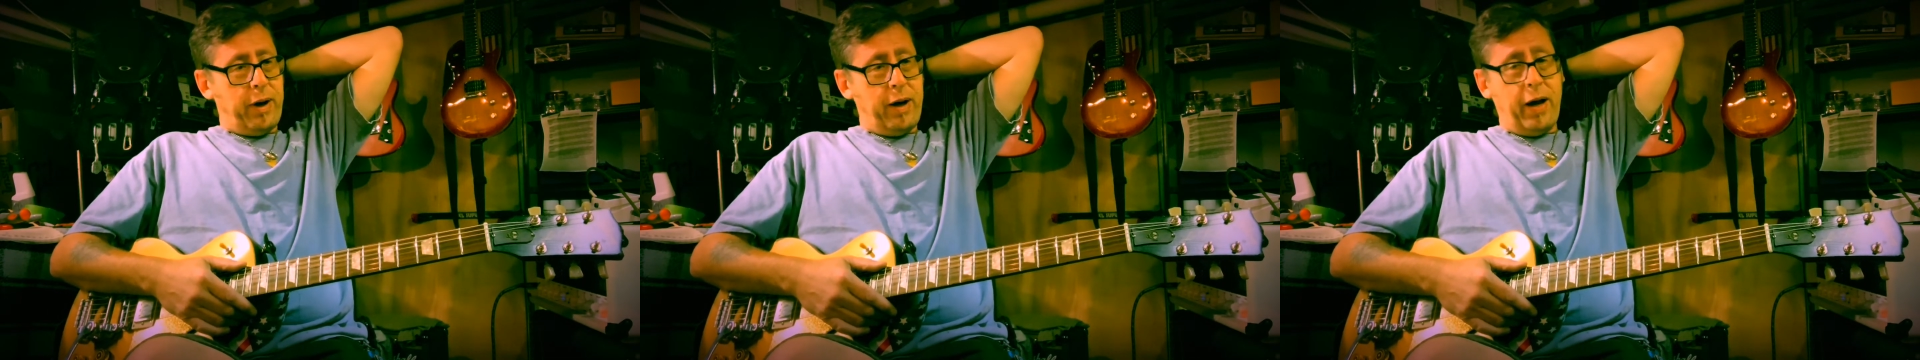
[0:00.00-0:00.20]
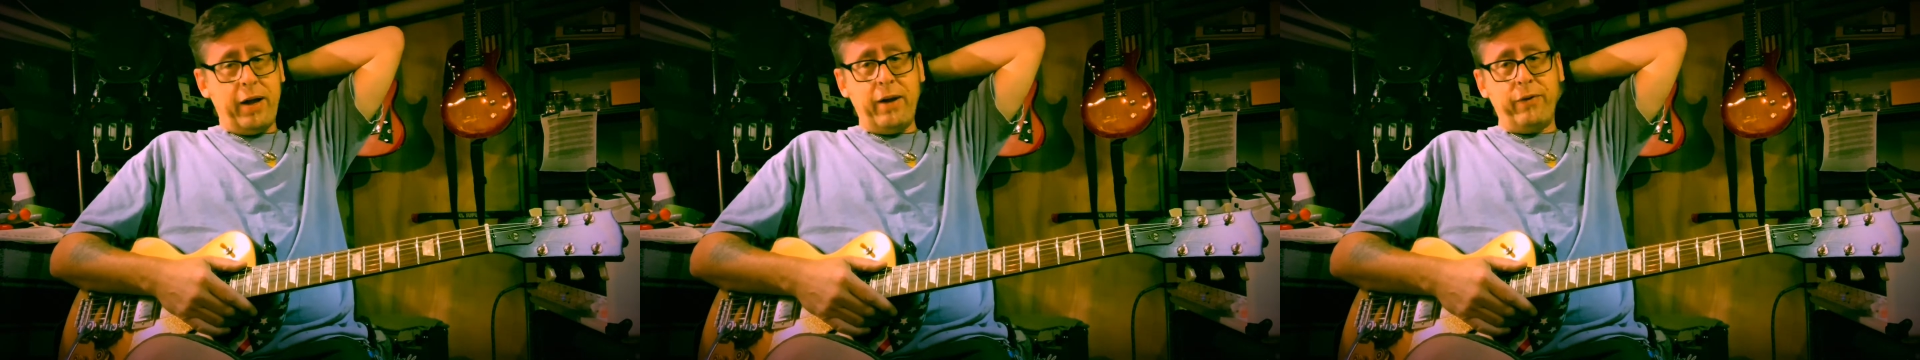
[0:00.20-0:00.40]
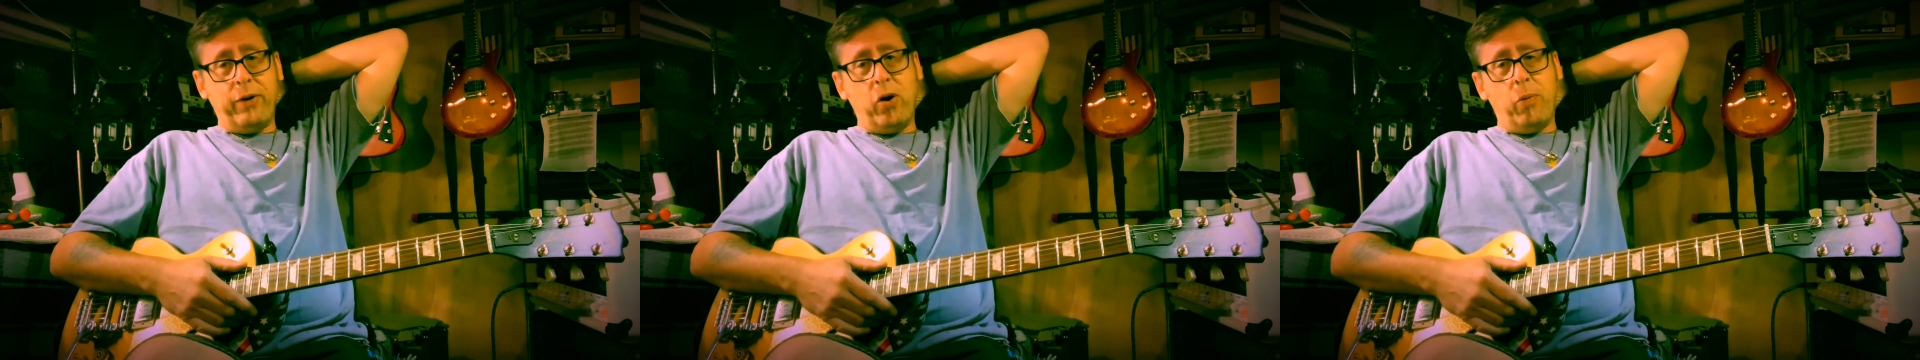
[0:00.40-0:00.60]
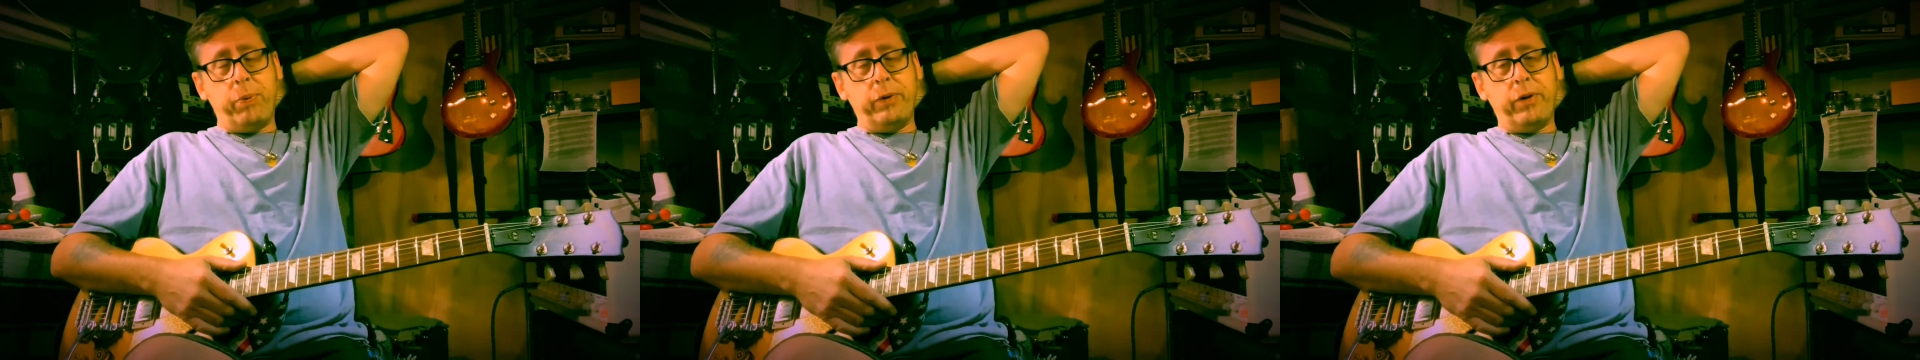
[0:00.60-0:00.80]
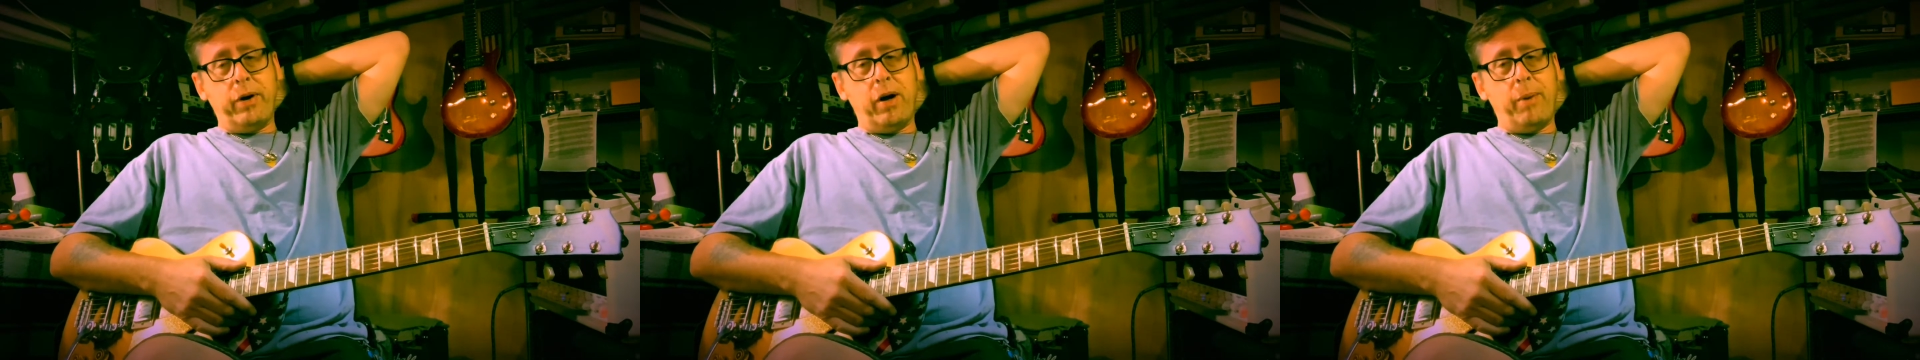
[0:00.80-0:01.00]
I even
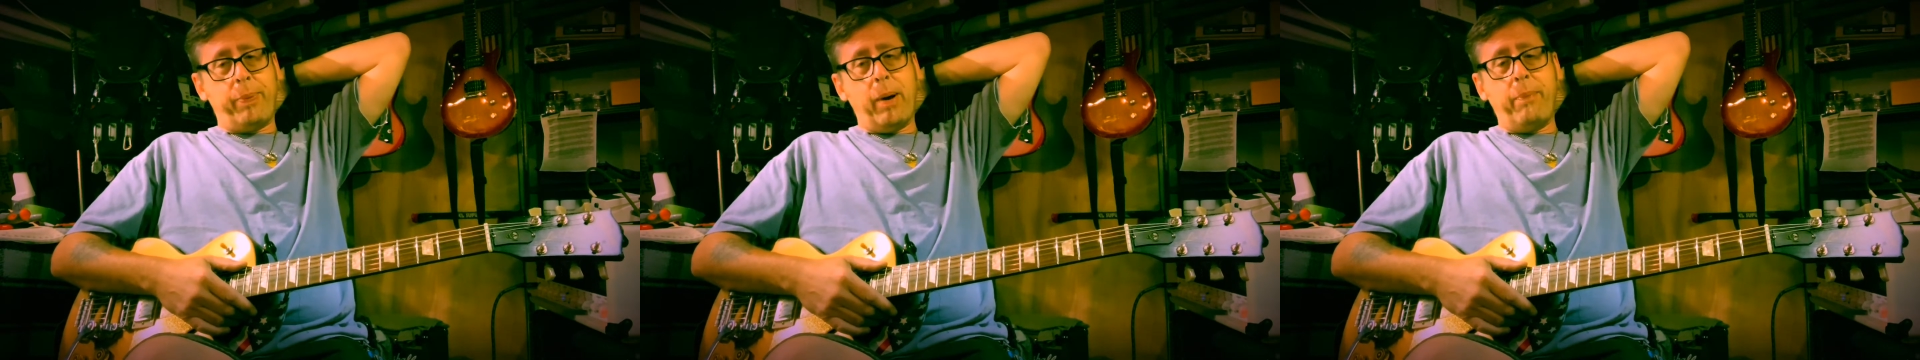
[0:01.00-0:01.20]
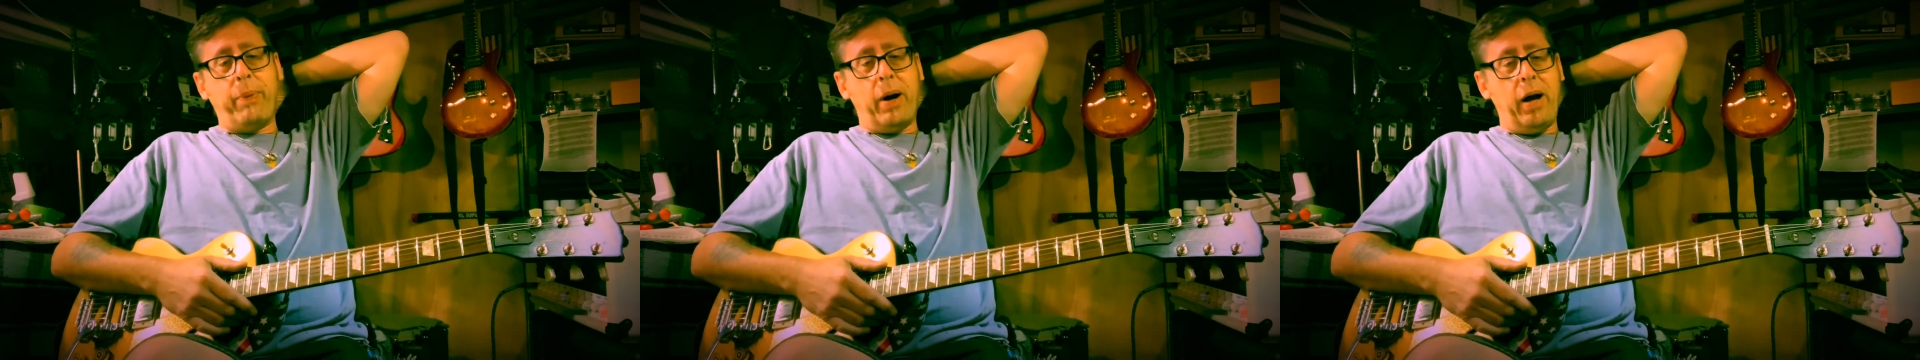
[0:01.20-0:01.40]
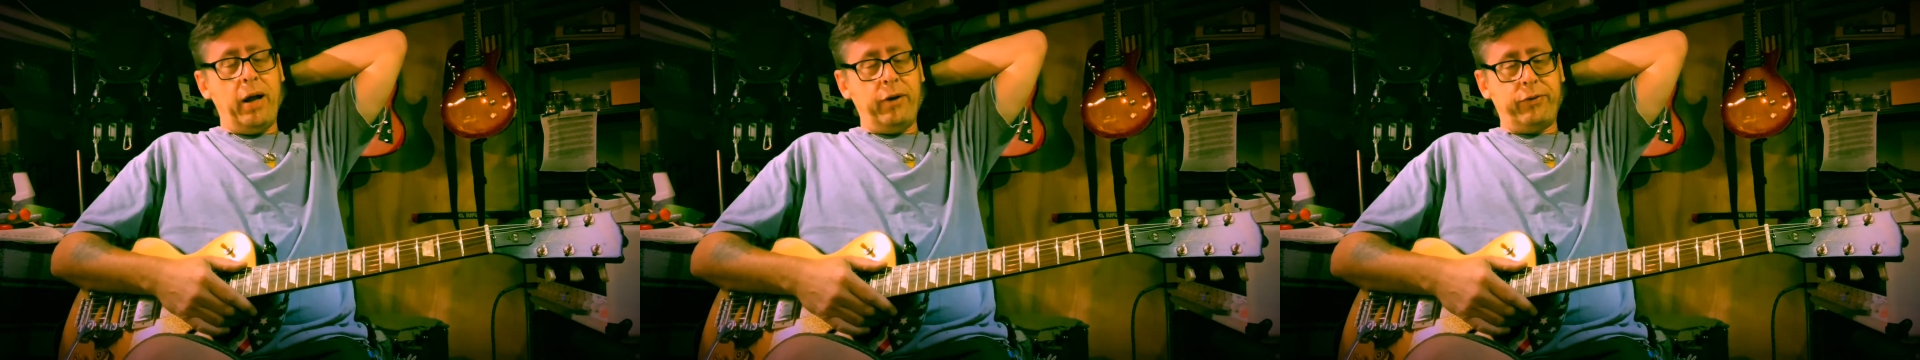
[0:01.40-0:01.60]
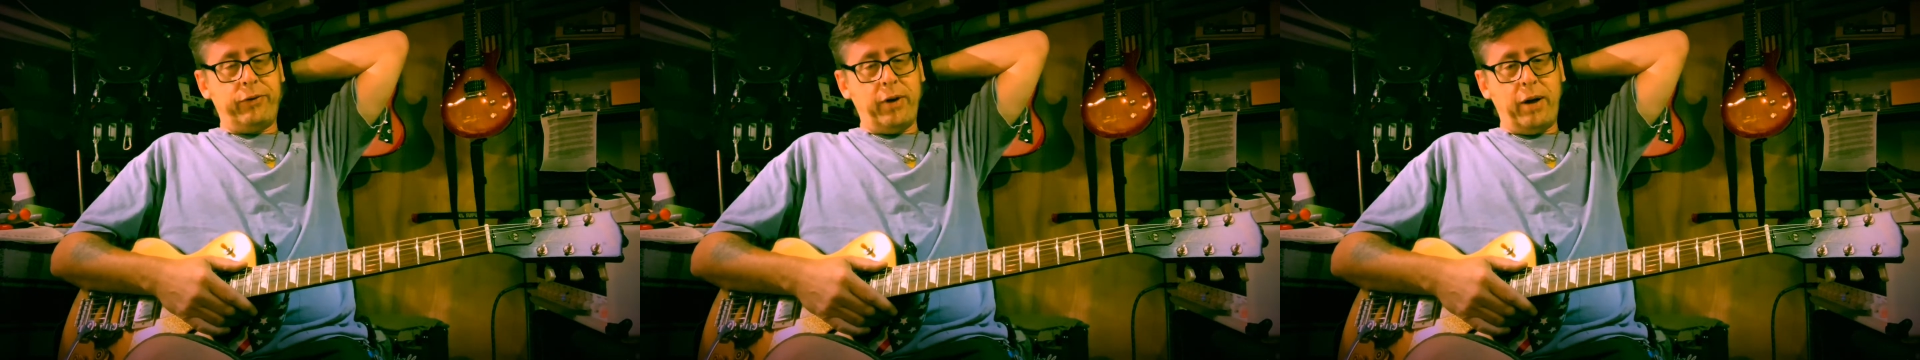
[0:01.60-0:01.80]
opened it up. I biased.